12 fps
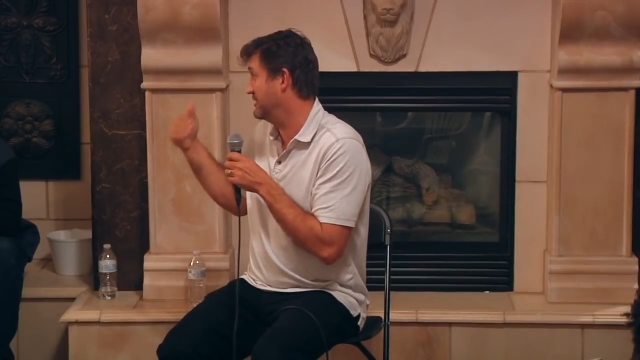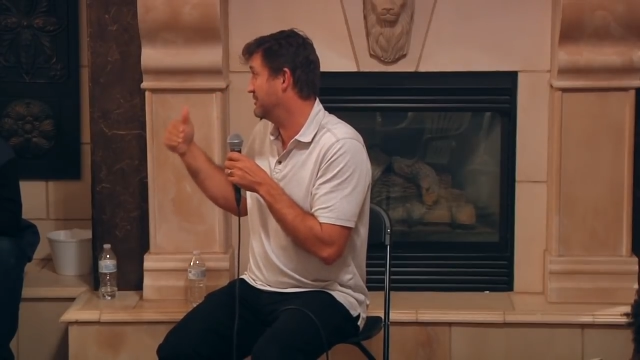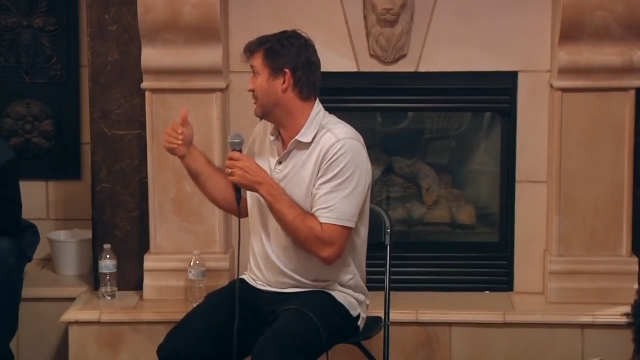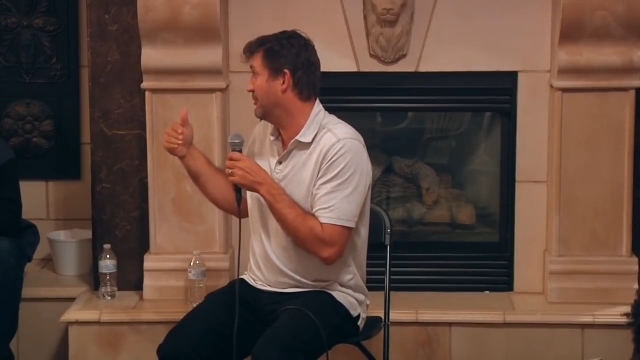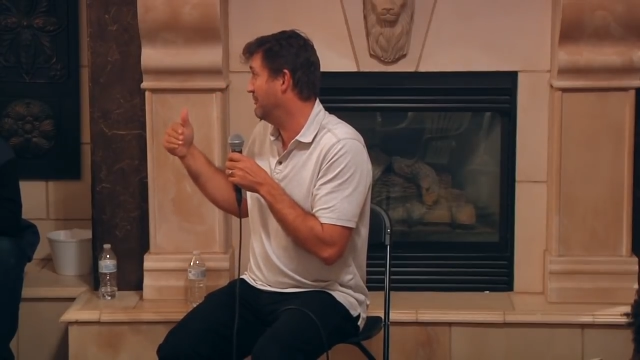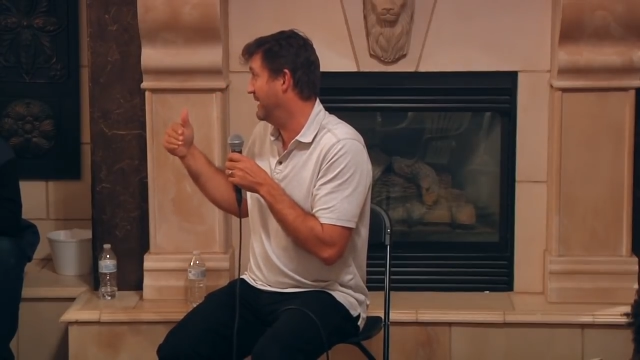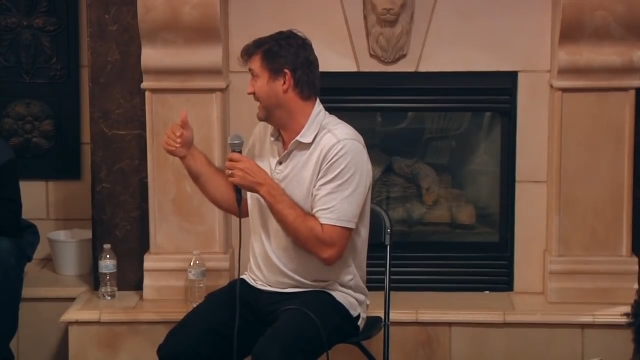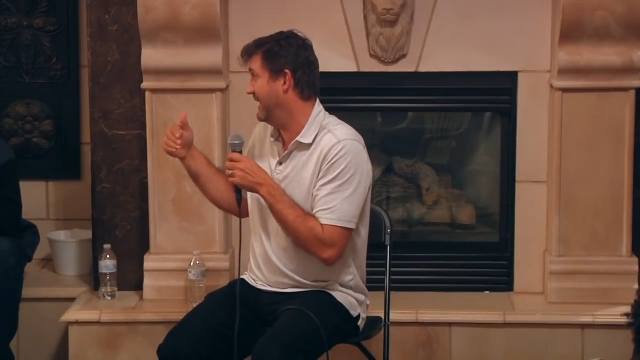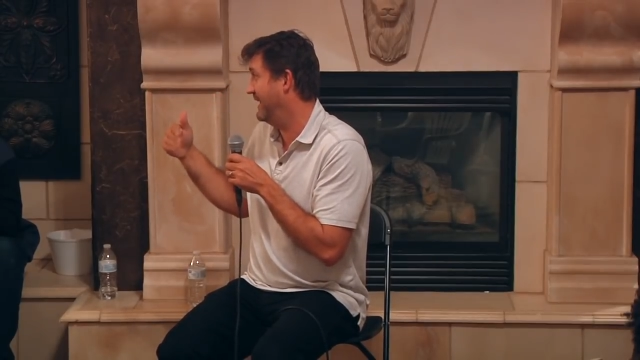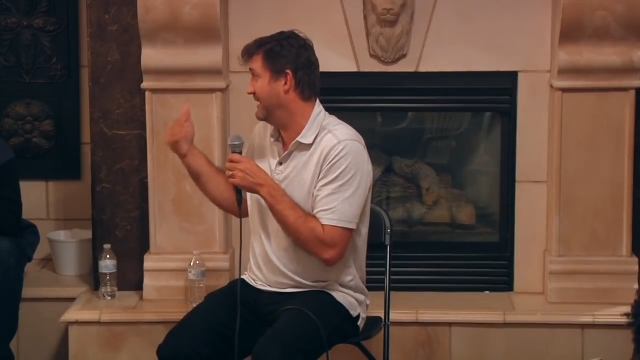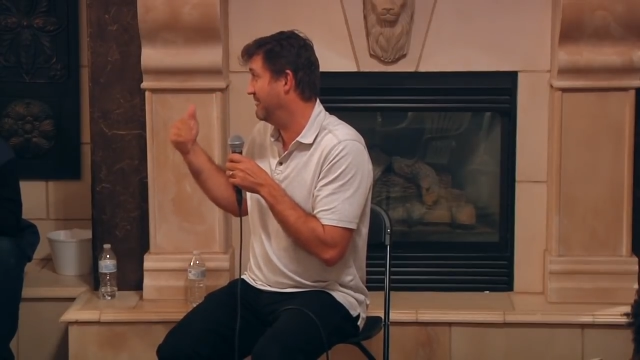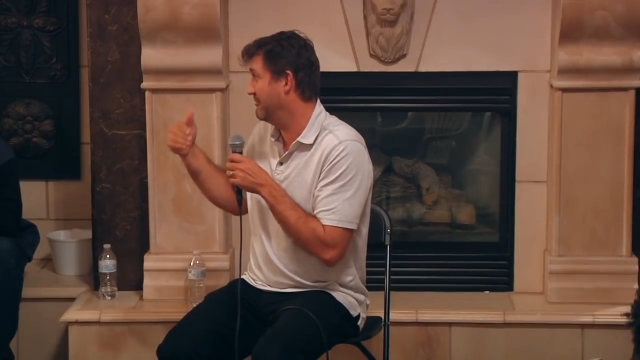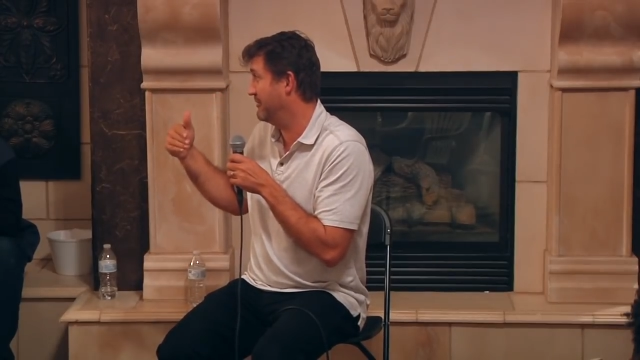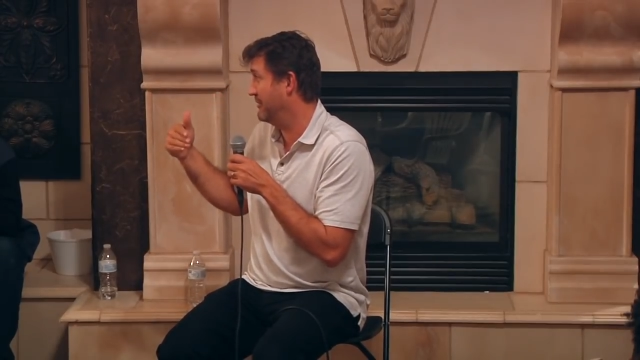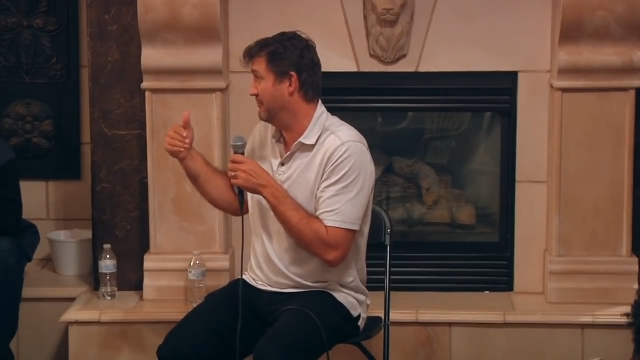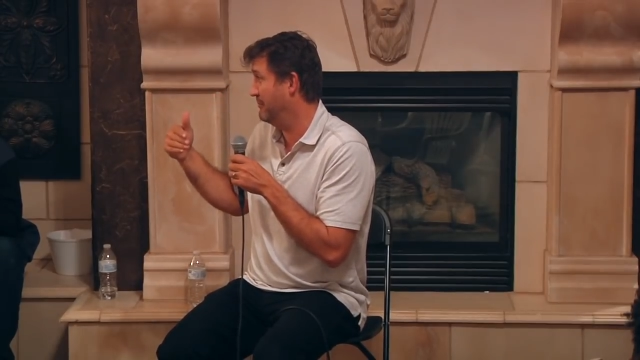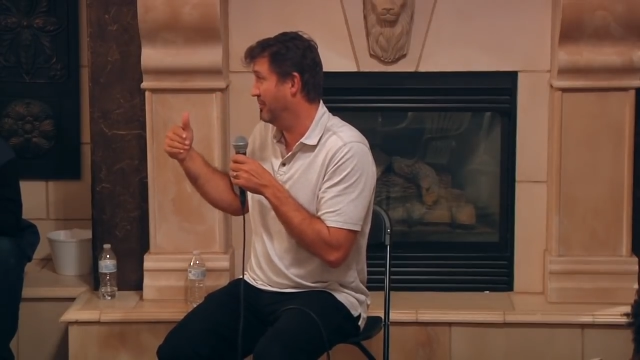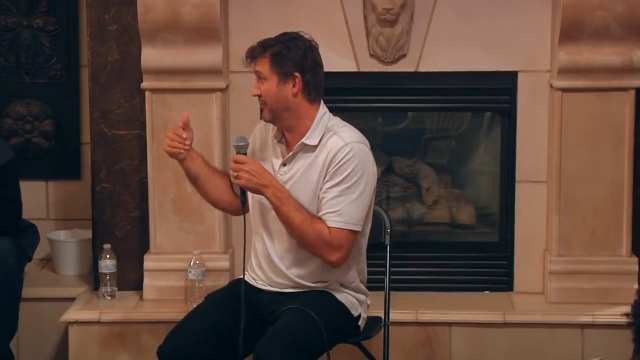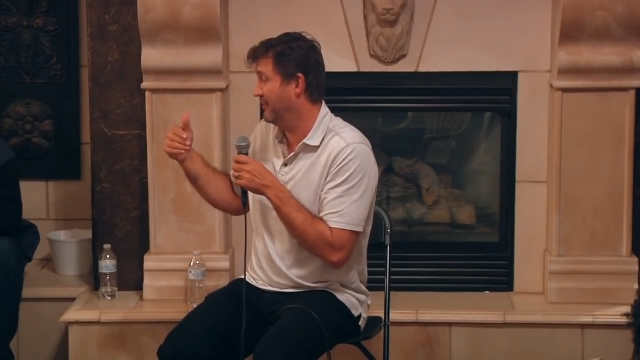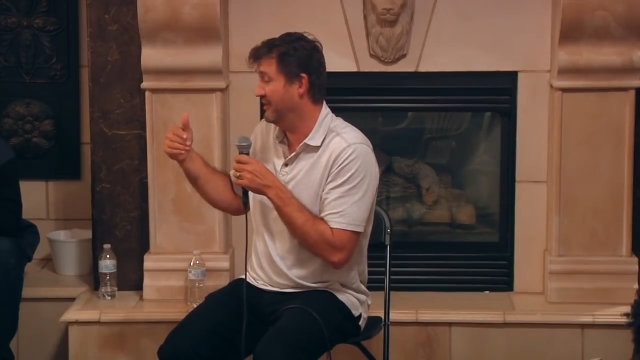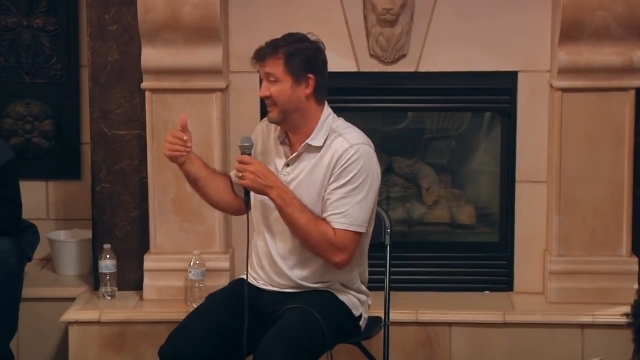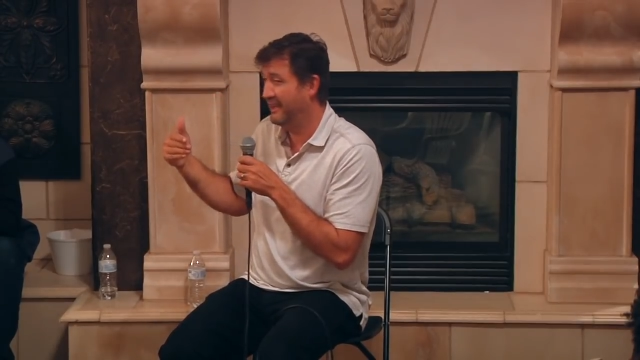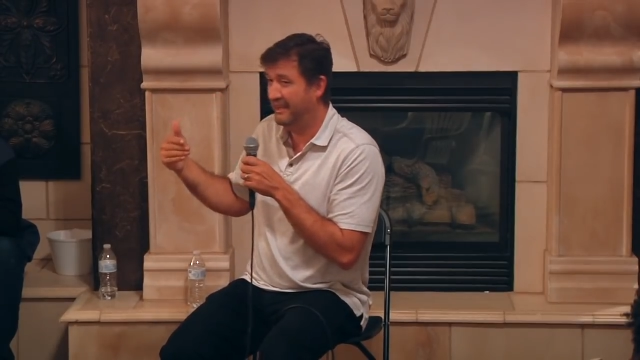saw me heading for the pool.